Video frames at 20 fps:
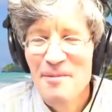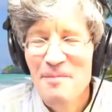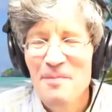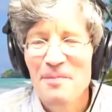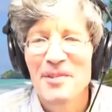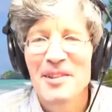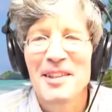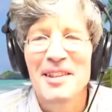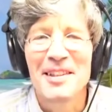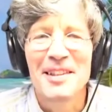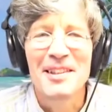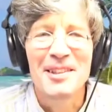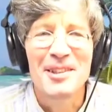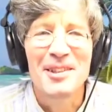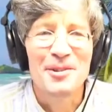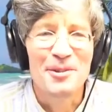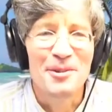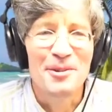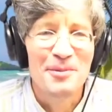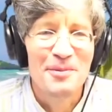Yeah,
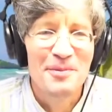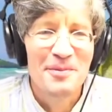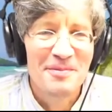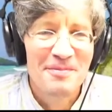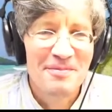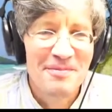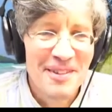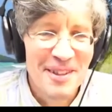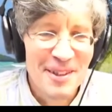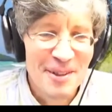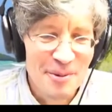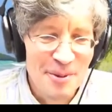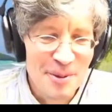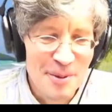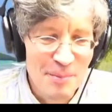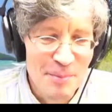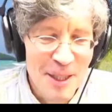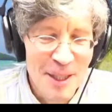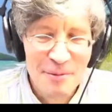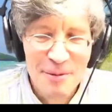so I was
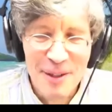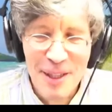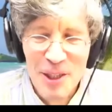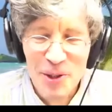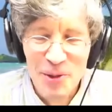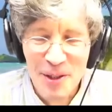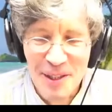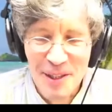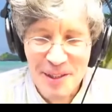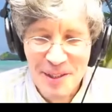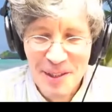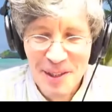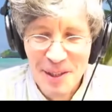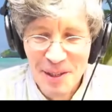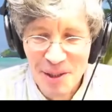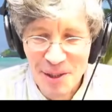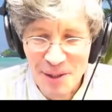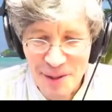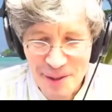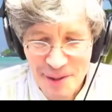manufacturing
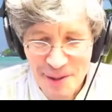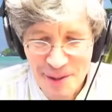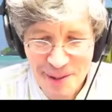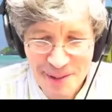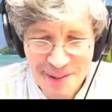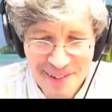escutcheons.